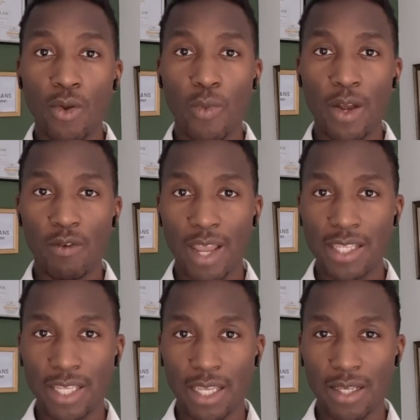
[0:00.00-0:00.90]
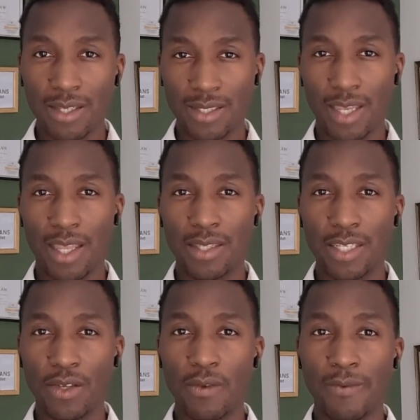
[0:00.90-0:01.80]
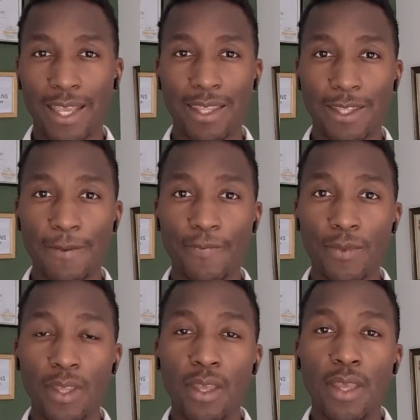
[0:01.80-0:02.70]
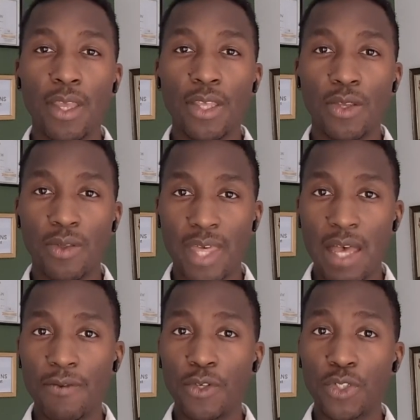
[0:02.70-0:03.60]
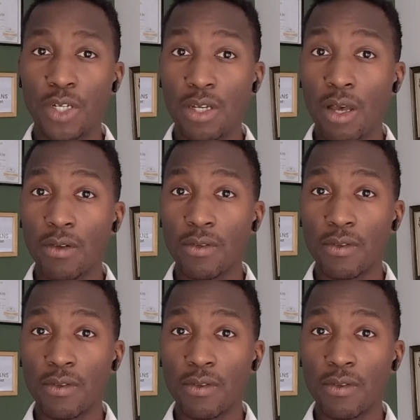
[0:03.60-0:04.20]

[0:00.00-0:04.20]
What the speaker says: when raising concerns in good faith. You therefore should not